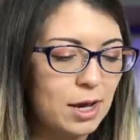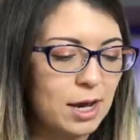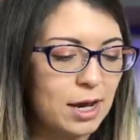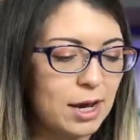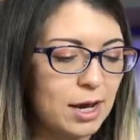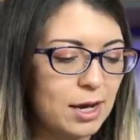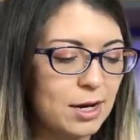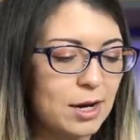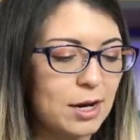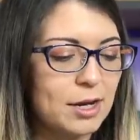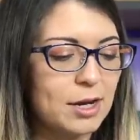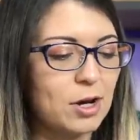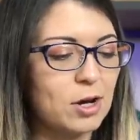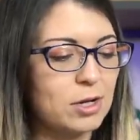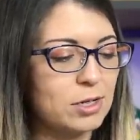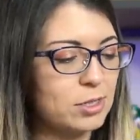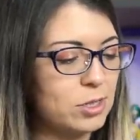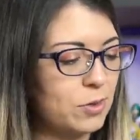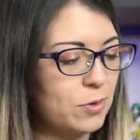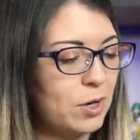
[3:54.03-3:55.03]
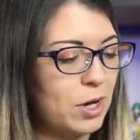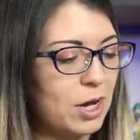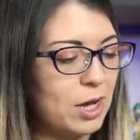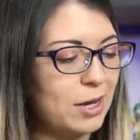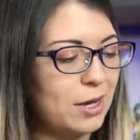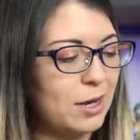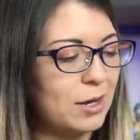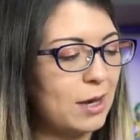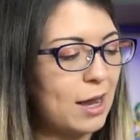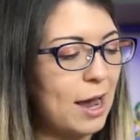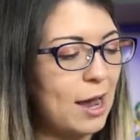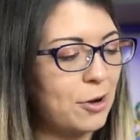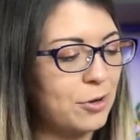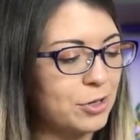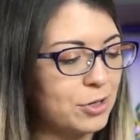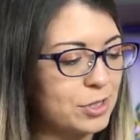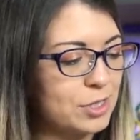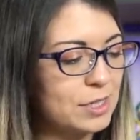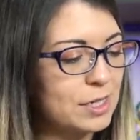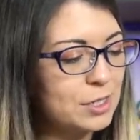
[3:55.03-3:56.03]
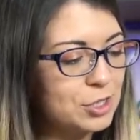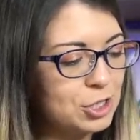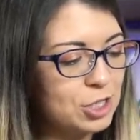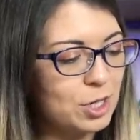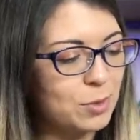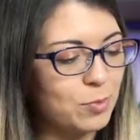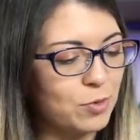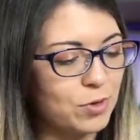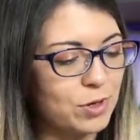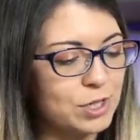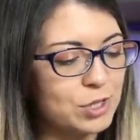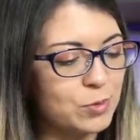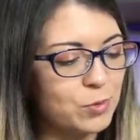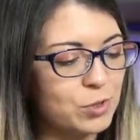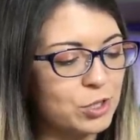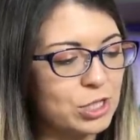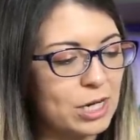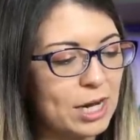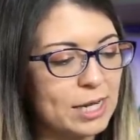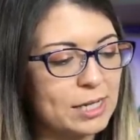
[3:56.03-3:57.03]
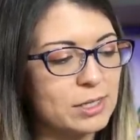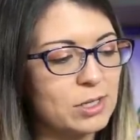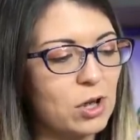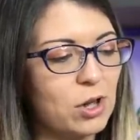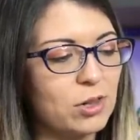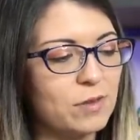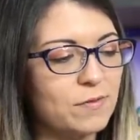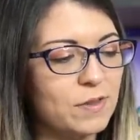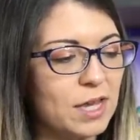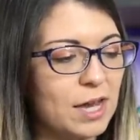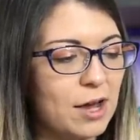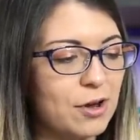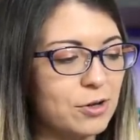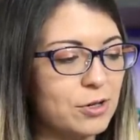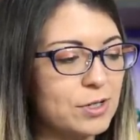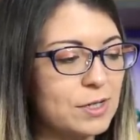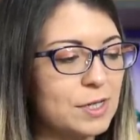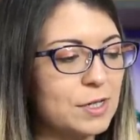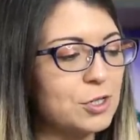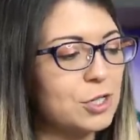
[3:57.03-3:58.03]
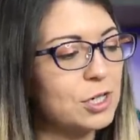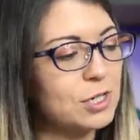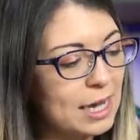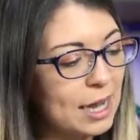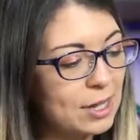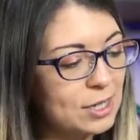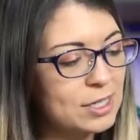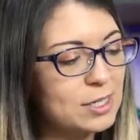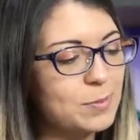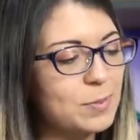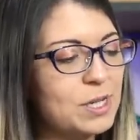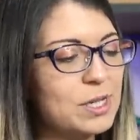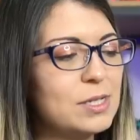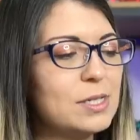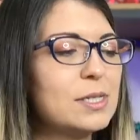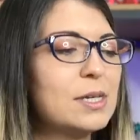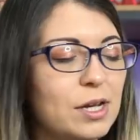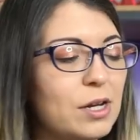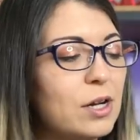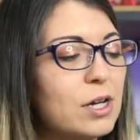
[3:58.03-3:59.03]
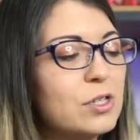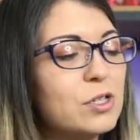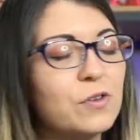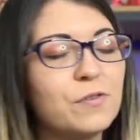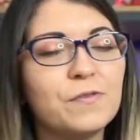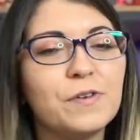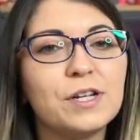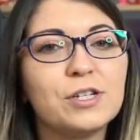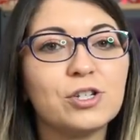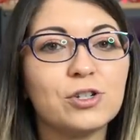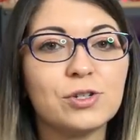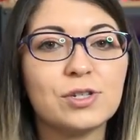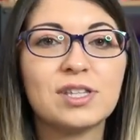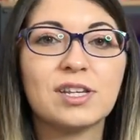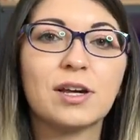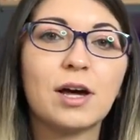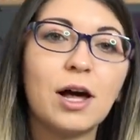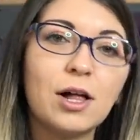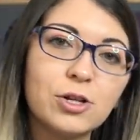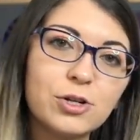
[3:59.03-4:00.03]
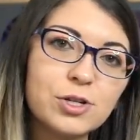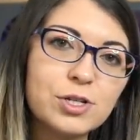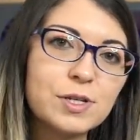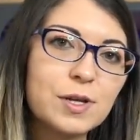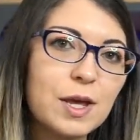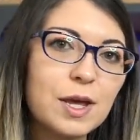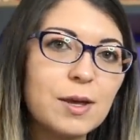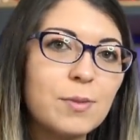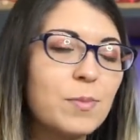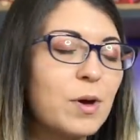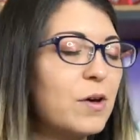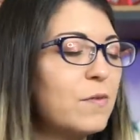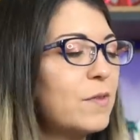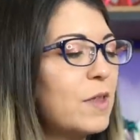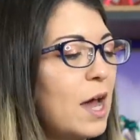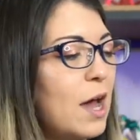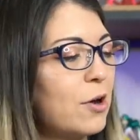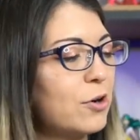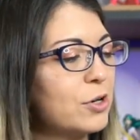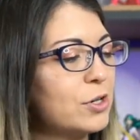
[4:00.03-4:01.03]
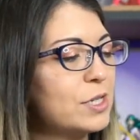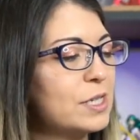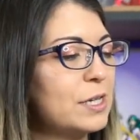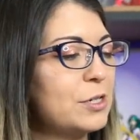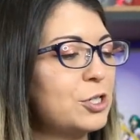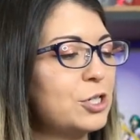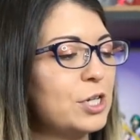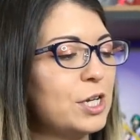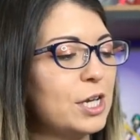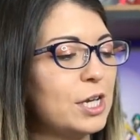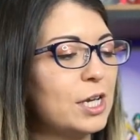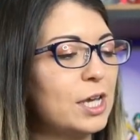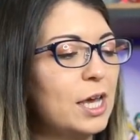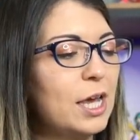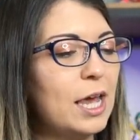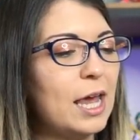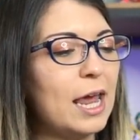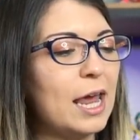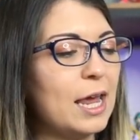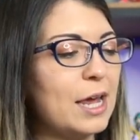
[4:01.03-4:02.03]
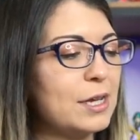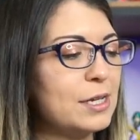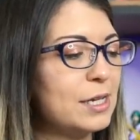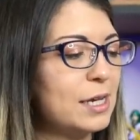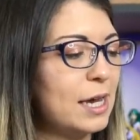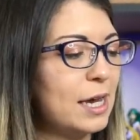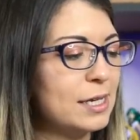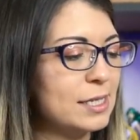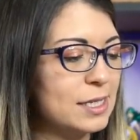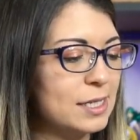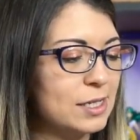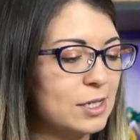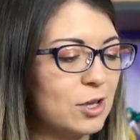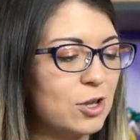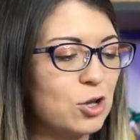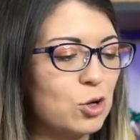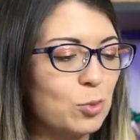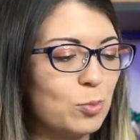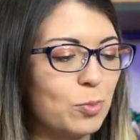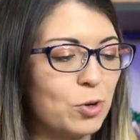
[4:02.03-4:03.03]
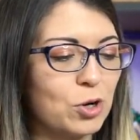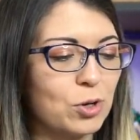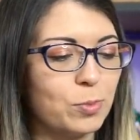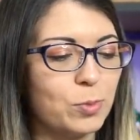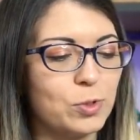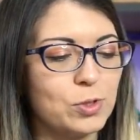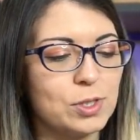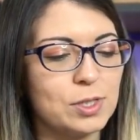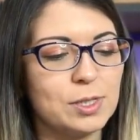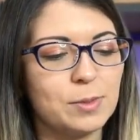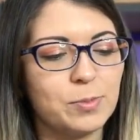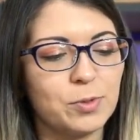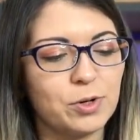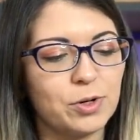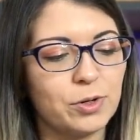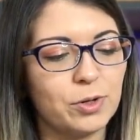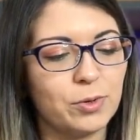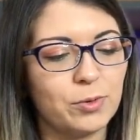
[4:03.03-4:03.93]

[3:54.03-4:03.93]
and I also got an Outer Senshi print, which has all of the Outer Senshi talismans. It also features the color scheme of the Outer Senshi, and it has this cute purple zipper